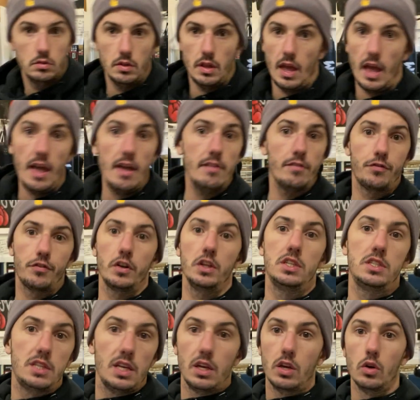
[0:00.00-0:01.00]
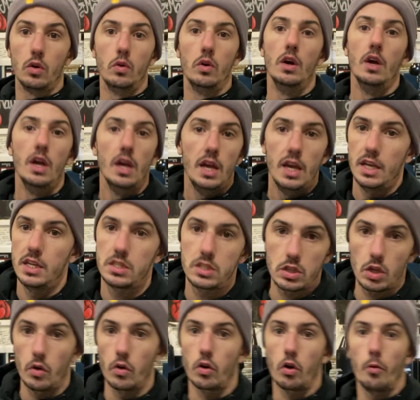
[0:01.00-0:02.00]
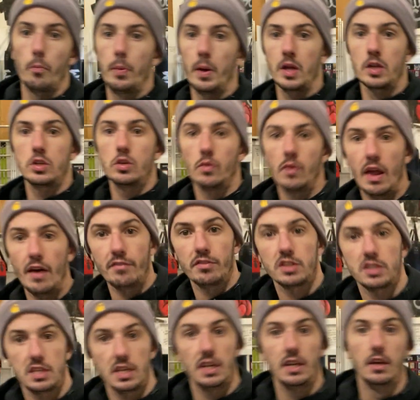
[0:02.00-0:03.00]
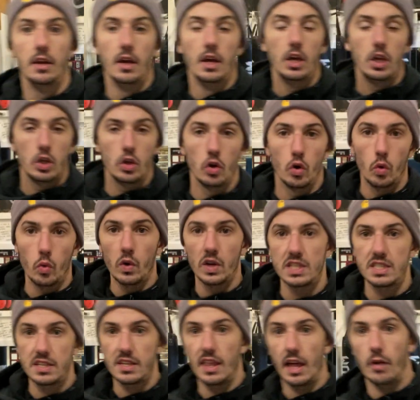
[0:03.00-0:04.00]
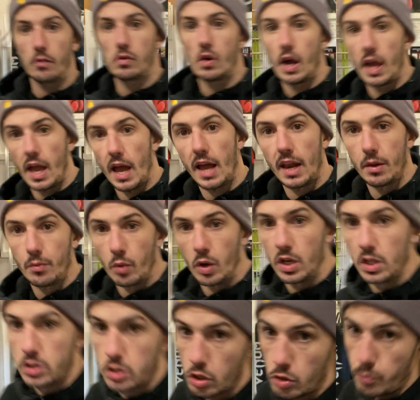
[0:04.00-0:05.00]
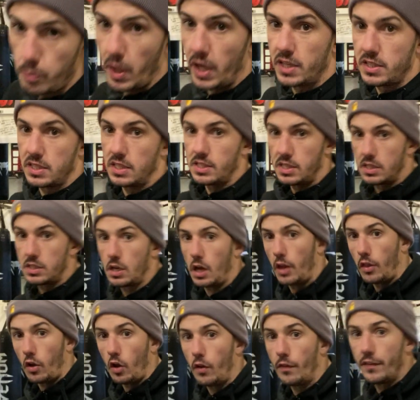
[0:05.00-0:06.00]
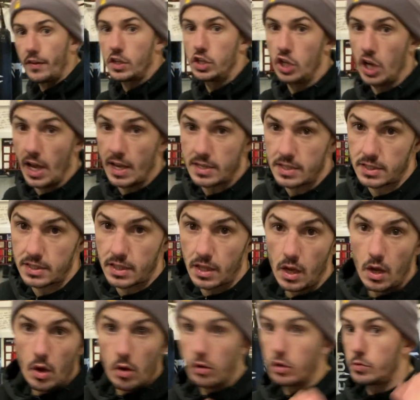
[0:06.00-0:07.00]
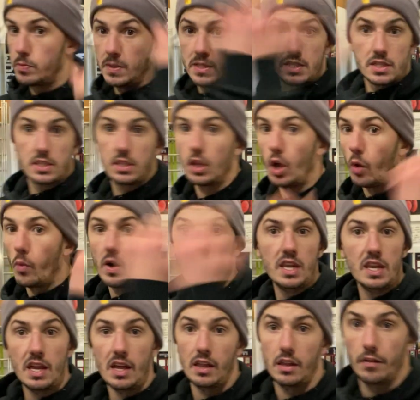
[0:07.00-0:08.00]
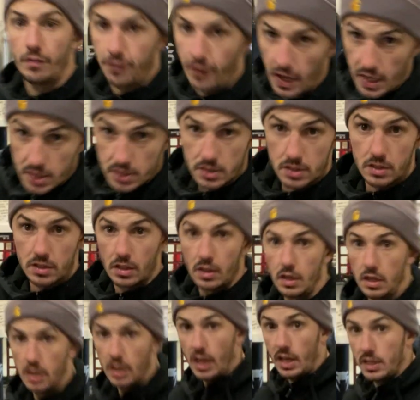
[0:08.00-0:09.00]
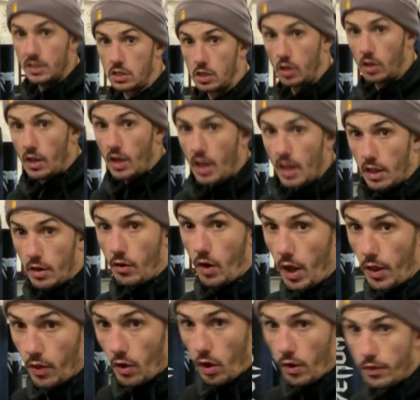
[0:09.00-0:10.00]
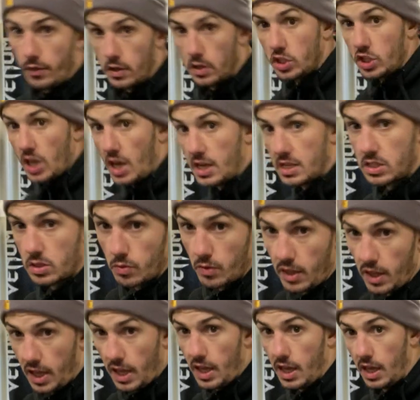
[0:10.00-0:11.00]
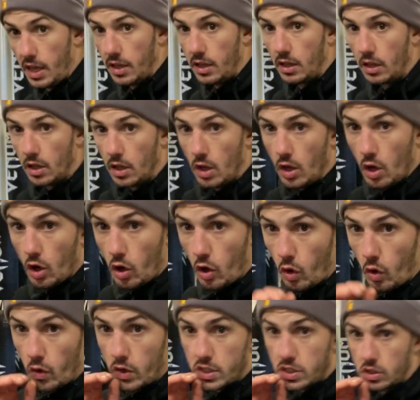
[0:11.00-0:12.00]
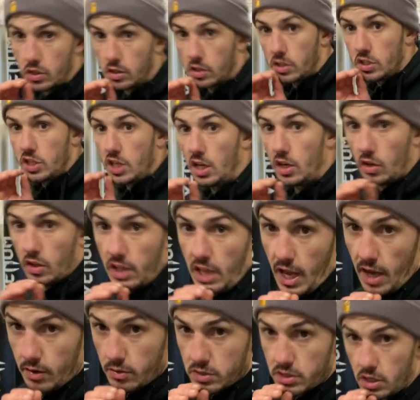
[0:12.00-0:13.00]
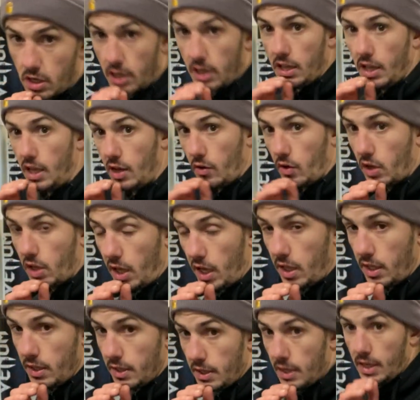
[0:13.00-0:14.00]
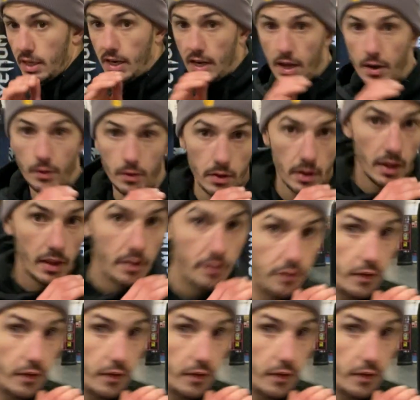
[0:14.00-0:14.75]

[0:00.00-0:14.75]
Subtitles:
every single historical picture you'll ever see, you'll always see that right hand in one or two places. It's either on the chest, which means it's nowhere near the face. Yeah, so they're either on the chest with it here, or it's on the chin on the outside here, okay? Now, if